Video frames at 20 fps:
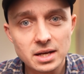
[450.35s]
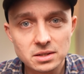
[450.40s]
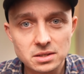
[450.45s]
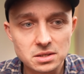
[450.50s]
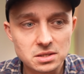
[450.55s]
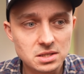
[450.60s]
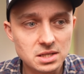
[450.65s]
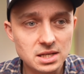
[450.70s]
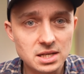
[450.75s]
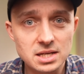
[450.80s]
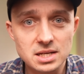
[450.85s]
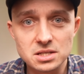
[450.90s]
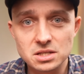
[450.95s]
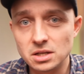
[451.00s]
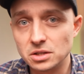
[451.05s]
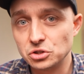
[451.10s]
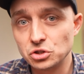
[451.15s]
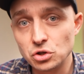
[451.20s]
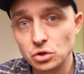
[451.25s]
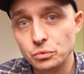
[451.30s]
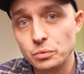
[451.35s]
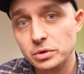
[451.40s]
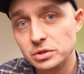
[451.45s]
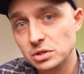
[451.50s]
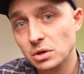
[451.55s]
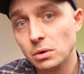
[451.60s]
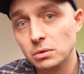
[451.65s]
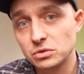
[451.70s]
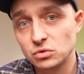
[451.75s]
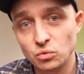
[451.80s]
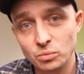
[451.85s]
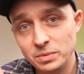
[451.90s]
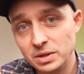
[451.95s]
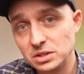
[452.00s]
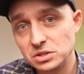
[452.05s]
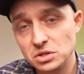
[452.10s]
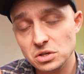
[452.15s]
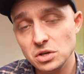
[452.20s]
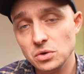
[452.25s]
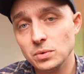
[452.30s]
to see such good results from
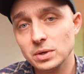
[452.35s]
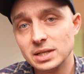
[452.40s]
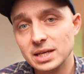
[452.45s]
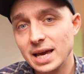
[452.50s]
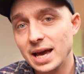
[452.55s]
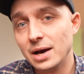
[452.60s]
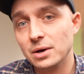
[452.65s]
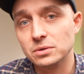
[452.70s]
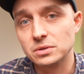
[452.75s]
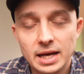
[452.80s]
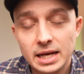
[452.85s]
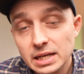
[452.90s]
this new account.